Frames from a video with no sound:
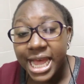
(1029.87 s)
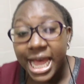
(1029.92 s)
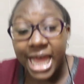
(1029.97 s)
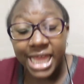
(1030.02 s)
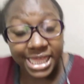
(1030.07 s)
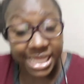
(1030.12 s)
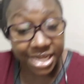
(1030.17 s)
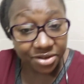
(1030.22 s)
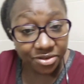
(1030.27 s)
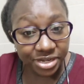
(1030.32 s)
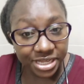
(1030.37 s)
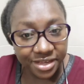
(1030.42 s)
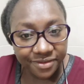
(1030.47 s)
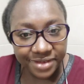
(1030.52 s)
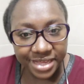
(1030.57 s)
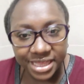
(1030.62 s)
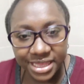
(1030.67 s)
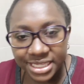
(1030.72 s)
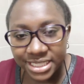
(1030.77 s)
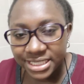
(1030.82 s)
And then you
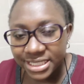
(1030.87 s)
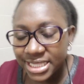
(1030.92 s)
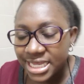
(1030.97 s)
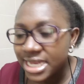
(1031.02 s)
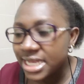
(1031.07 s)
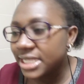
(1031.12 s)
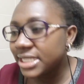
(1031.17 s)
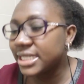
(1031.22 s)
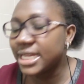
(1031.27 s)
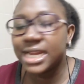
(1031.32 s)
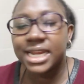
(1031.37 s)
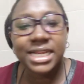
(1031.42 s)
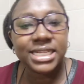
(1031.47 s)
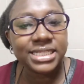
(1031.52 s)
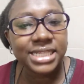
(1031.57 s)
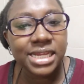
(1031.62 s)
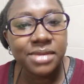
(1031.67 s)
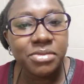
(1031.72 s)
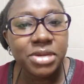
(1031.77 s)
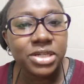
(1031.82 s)
give it these things and
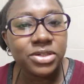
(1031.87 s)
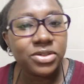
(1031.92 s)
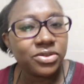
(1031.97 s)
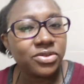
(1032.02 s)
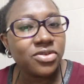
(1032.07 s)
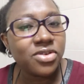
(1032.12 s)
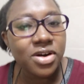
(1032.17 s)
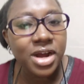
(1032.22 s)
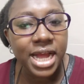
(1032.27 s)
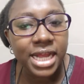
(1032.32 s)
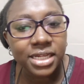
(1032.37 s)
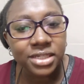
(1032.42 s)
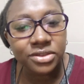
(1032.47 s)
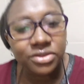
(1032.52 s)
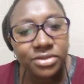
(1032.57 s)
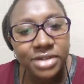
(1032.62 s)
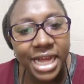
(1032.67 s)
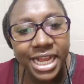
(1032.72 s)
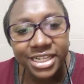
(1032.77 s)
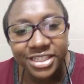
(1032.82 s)
assignment to go and
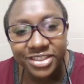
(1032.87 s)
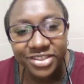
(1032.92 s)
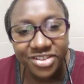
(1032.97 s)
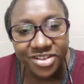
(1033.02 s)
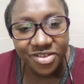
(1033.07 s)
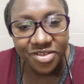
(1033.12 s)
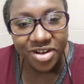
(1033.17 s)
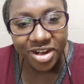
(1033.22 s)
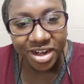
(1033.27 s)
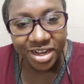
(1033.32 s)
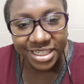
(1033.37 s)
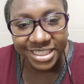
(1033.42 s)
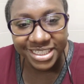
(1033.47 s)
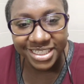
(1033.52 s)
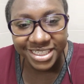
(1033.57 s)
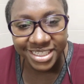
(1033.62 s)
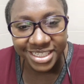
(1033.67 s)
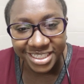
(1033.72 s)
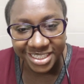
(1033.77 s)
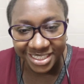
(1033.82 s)
do. And you know
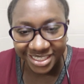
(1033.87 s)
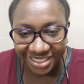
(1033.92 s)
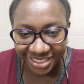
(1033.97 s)
what?